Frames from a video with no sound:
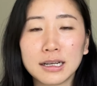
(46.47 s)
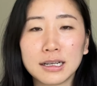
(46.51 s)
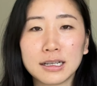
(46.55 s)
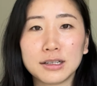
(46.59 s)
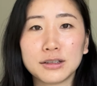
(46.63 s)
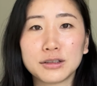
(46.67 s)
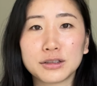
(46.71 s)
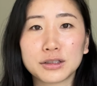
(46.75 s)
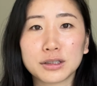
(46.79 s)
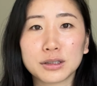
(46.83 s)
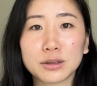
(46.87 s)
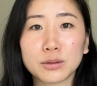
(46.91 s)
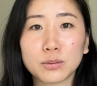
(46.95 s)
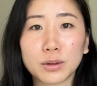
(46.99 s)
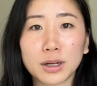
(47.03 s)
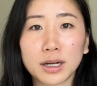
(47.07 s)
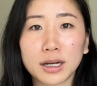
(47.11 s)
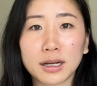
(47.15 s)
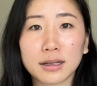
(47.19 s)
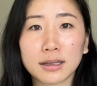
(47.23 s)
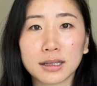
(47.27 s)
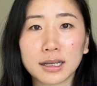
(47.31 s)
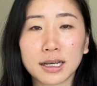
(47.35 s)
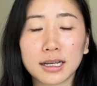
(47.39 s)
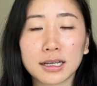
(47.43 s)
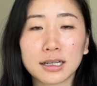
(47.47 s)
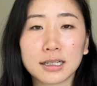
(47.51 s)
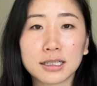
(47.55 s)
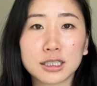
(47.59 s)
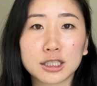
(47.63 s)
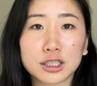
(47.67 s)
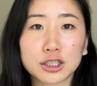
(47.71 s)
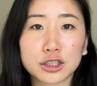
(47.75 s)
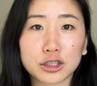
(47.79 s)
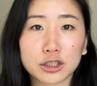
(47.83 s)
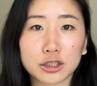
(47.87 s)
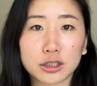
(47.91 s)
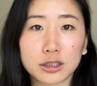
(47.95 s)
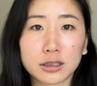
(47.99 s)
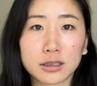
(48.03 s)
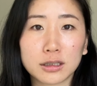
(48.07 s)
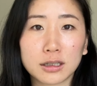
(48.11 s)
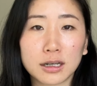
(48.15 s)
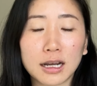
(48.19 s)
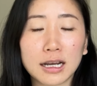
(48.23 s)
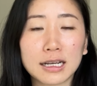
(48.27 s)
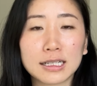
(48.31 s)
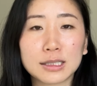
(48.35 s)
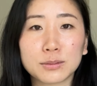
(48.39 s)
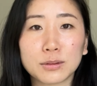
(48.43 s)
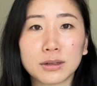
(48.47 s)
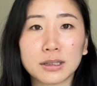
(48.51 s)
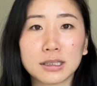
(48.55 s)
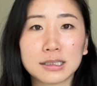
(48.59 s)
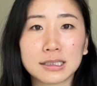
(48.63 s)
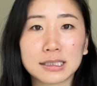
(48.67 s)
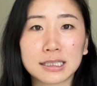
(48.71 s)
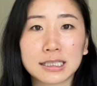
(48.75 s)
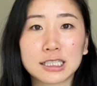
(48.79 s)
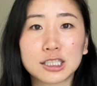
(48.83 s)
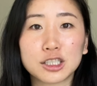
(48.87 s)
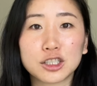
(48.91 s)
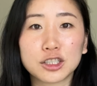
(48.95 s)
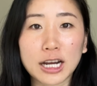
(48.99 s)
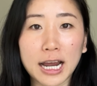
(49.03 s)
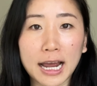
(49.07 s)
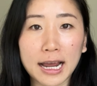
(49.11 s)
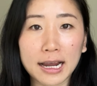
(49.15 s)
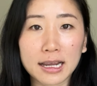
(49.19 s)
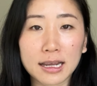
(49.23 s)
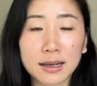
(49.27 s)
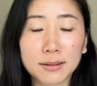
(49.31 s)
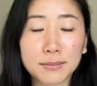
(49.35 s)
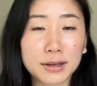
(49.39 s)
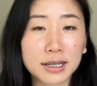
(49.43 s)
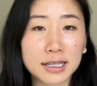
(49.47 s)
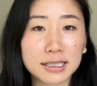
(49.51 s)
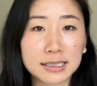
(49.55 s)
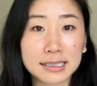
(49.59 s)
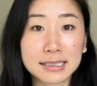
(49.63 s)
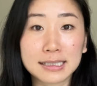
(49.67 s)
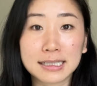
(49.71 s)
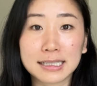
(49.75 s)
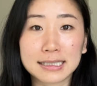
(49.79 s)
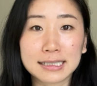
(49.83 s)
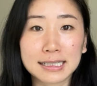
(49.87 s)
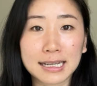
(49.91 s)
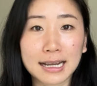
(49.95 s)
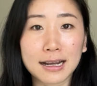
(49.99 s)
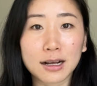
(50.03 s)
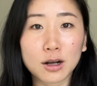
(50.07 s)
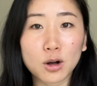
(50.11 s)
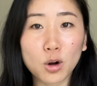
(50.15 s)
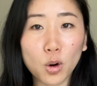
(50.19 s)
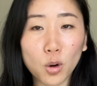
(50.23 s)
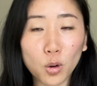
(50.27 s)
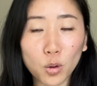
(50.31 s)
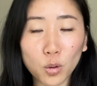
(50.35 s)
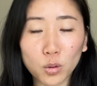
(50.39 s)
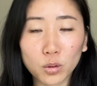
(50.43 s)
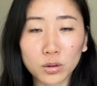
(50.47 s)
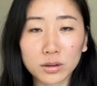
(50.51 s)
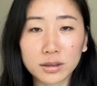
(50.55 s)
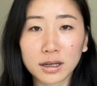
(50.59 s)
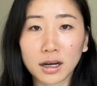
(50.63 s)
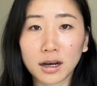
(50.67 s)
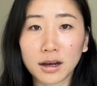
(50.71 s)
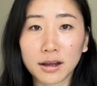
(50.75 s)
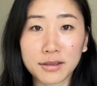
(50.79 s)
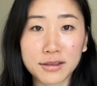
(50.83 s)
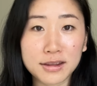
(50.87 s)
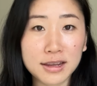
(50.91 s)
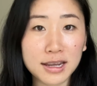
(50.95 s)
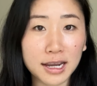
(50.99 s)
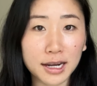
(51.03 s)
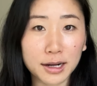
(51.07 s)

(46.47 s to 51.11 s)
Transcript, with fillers: Usually wear like a shirt as well as like a jacket because it does get cold on the